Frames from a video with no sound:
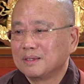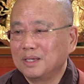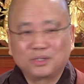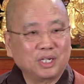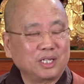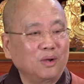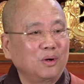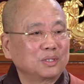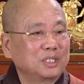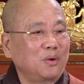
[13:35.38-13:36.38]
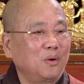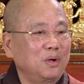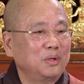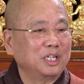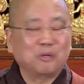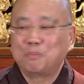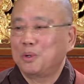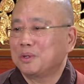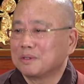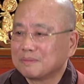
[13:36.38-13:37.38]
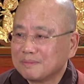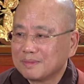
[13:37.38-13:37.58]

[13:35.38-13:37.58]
It's just like all this oil and the butter.